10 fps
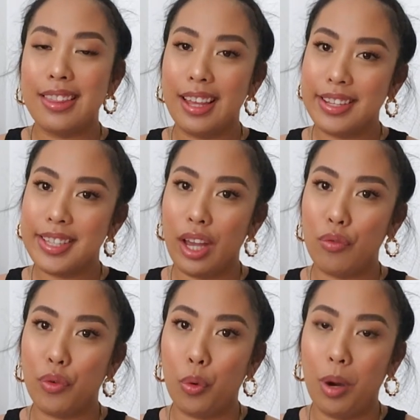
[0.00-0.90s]
Thanks again
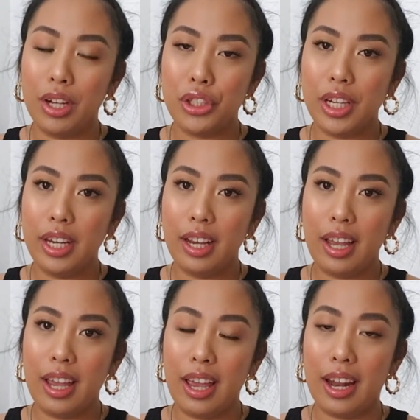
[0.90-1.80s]
for watching,
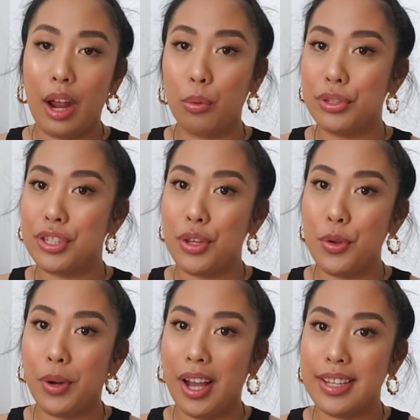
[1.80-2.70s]
and I will see
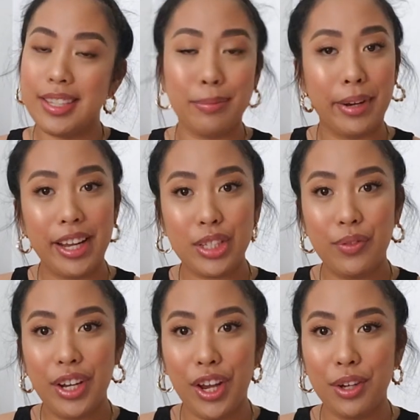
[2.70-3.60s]
you guys in my next
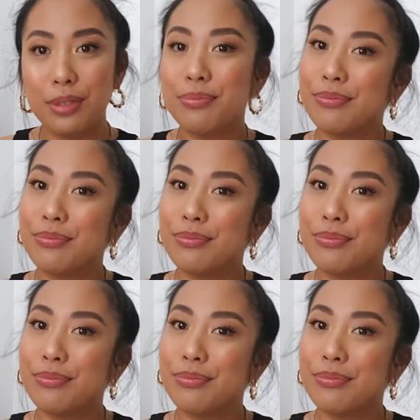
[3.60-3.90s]
video.